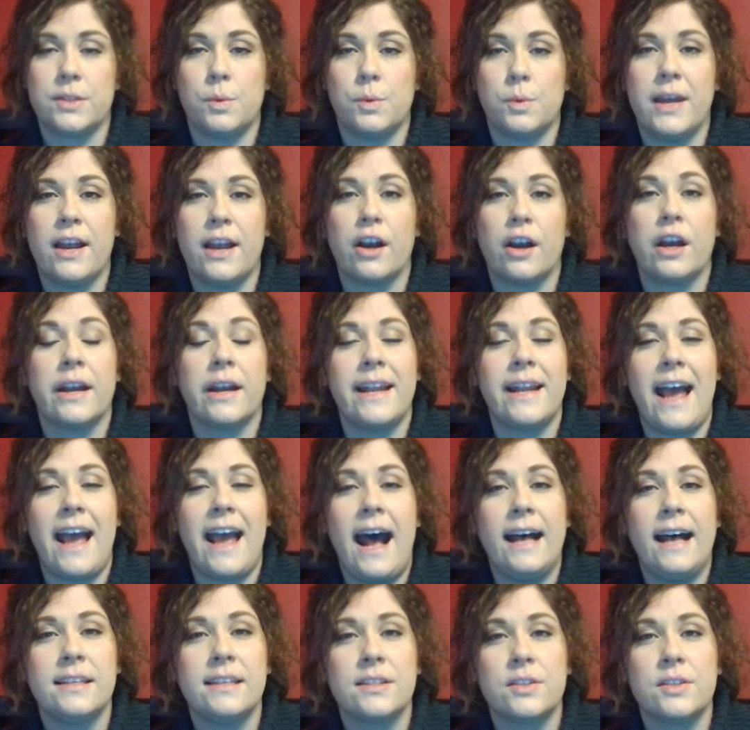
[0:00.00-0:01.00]
So we are going to
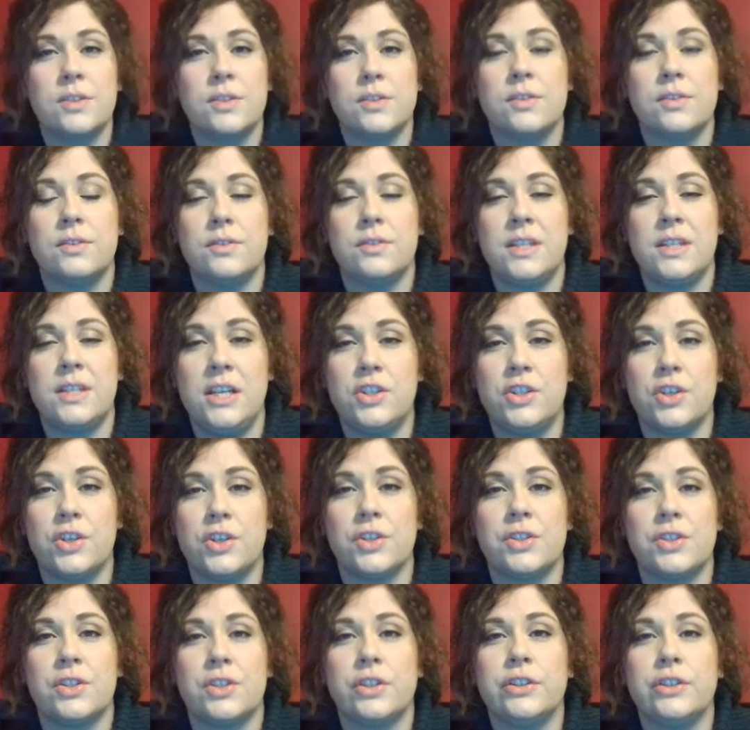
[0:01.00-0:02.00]
ask
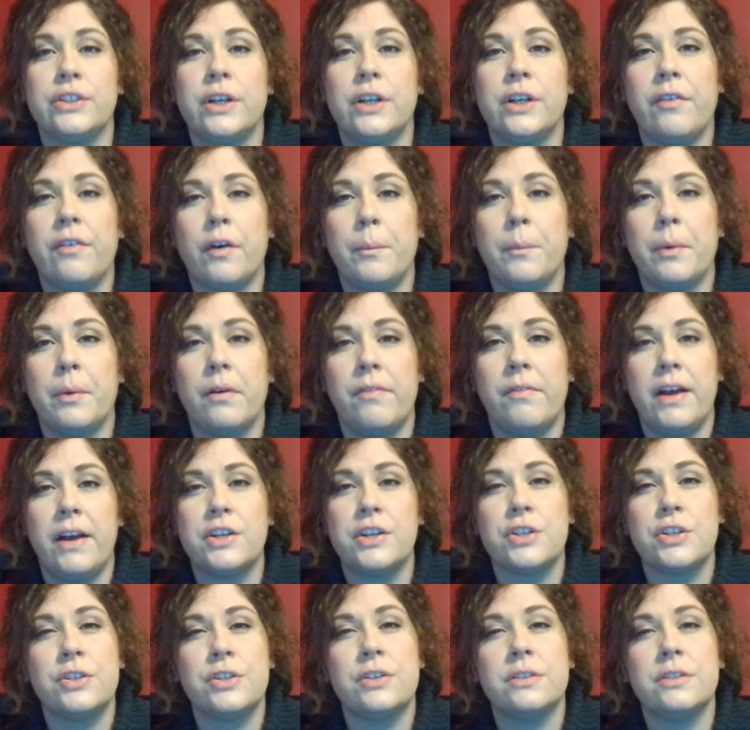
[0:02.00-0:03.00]
teachers to look for
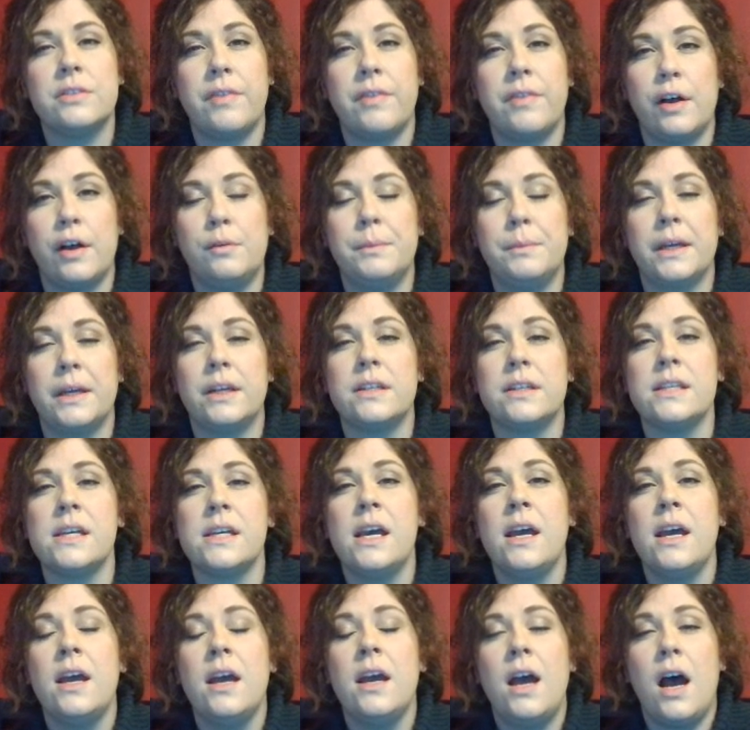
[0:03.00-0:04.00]
professional development
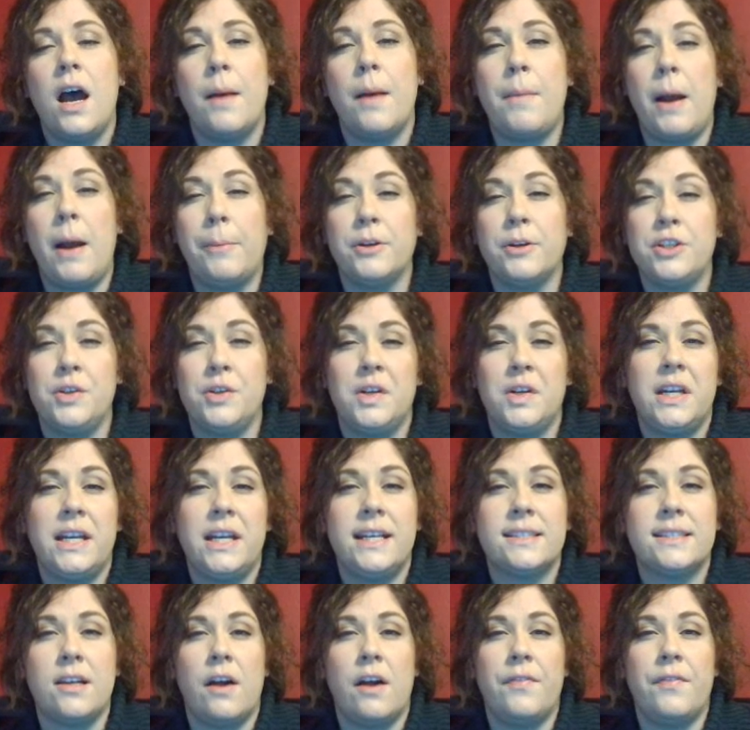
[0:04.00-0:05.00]

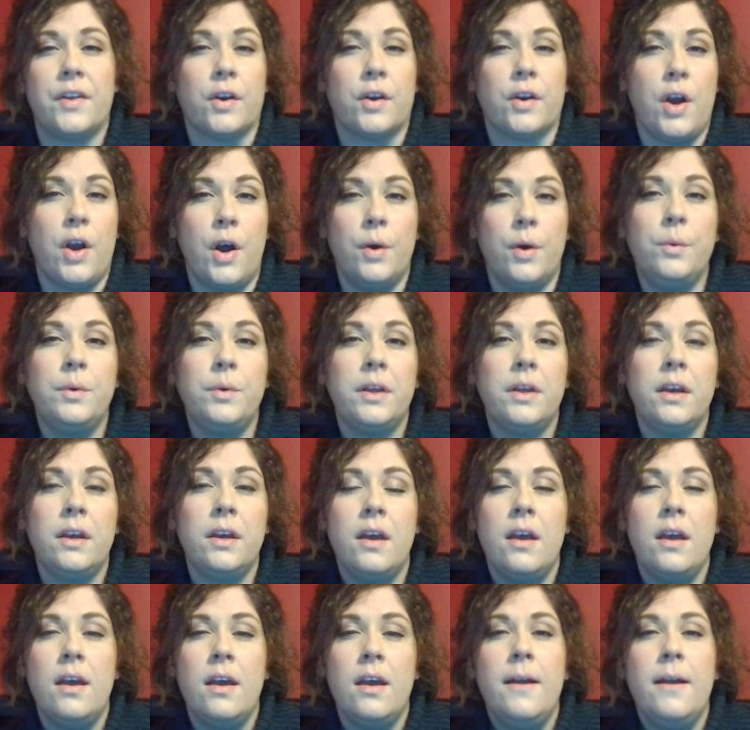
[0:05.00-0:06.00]
opportunities on their own,
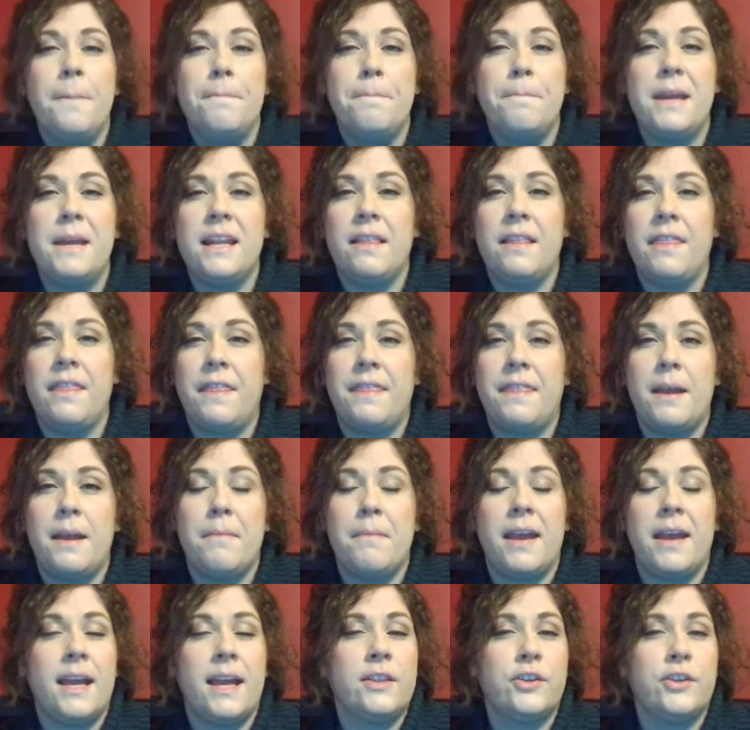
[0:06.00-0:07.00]
meaning that they
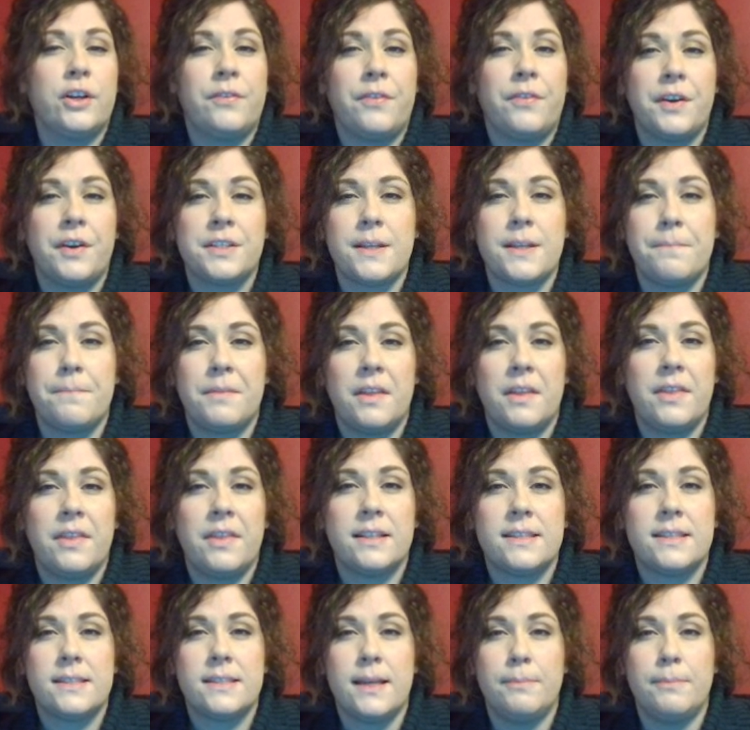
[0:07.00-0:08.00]
may look for something
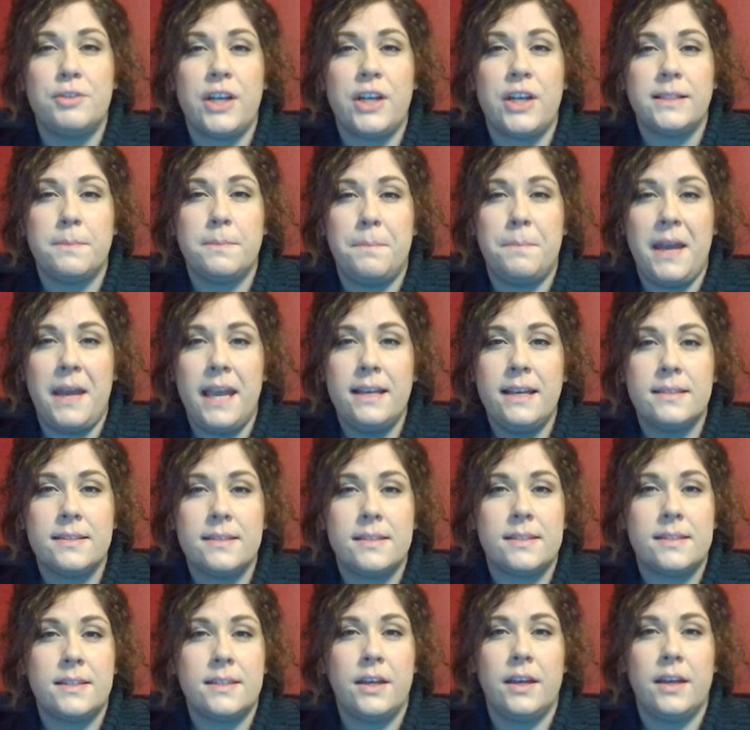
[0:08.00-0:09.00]
that's
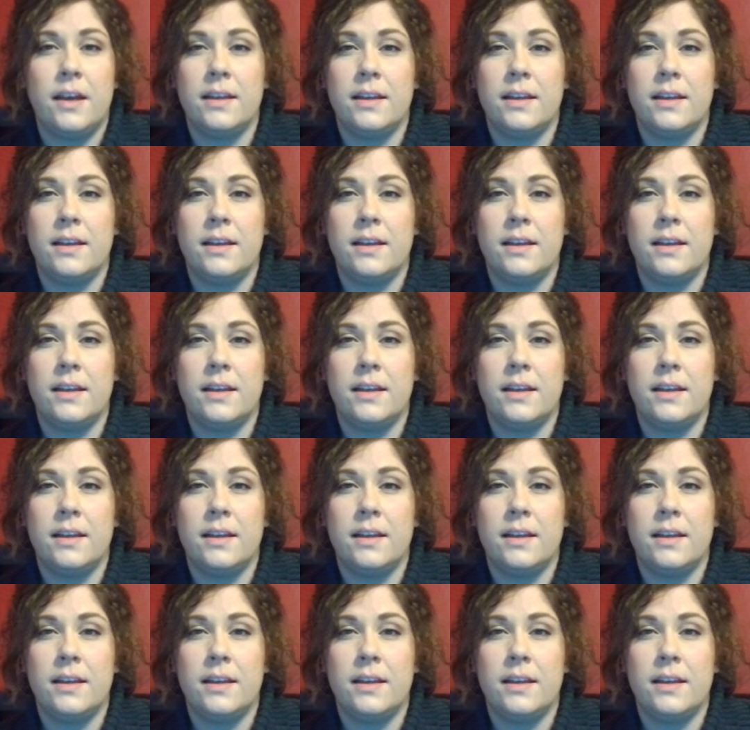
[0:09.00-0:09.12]
subject-based.